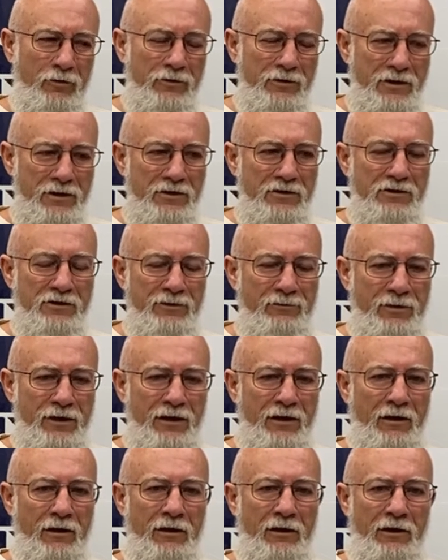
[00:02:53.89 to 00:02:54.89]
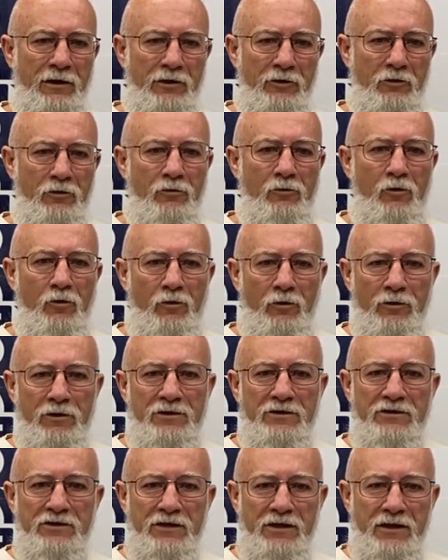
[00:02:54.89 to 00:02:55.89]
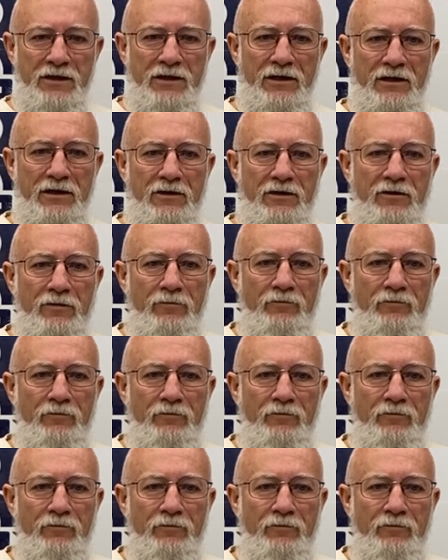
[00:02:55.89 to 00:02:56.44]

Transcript: tends to be a little more acidic,